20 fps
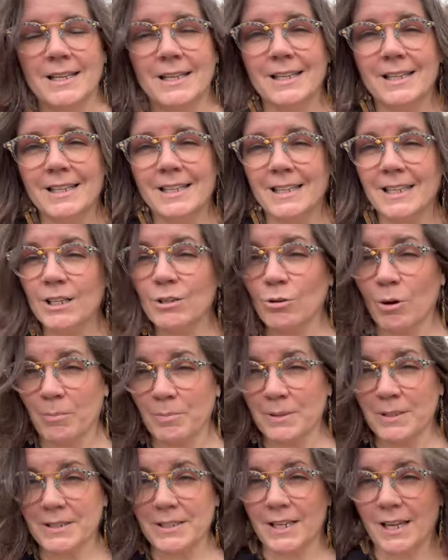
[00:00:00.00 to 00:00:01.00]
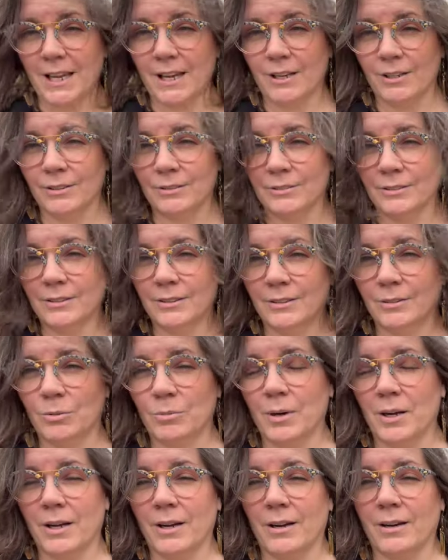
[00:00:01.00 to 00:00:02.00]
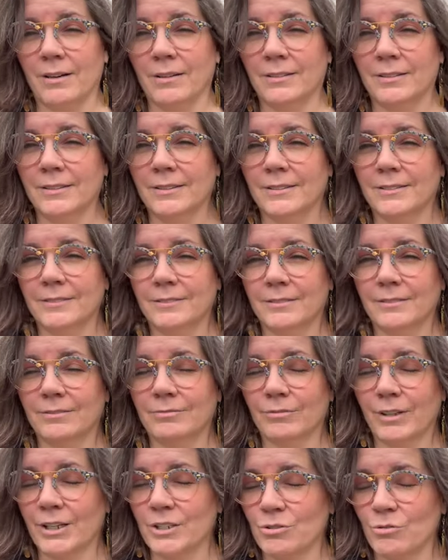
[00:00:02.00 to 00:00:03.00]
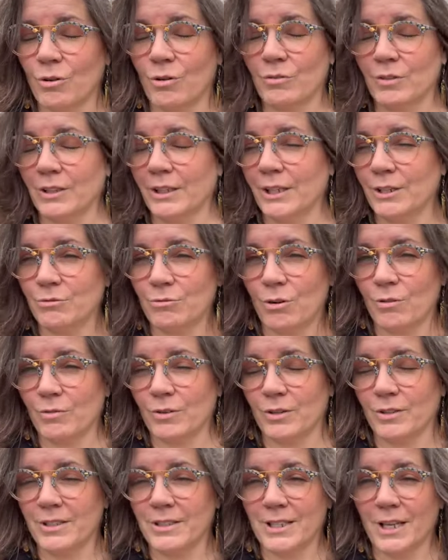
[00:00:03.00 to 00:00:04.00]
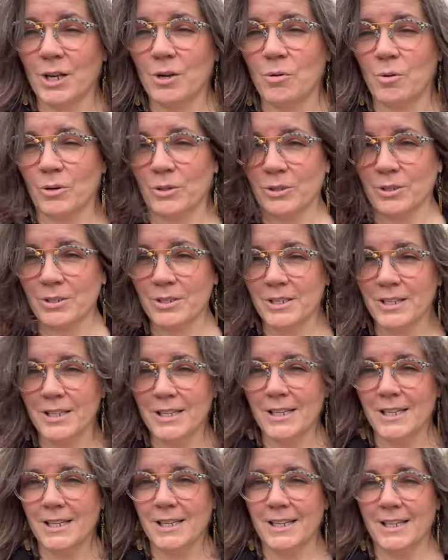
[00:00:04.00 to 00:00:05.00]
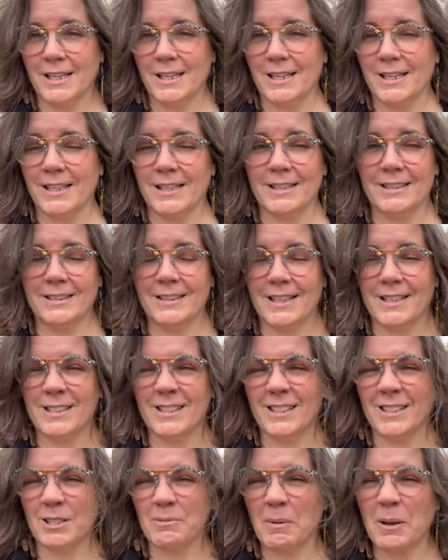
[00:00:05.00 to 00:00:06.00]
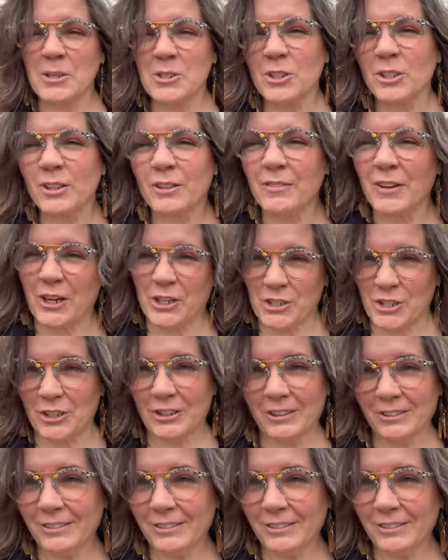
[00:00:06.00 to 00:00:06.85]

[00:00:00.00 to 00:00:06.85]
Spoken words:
he grew up in the town where Range Rover, Land Rover is headquartered, and he has a special affection.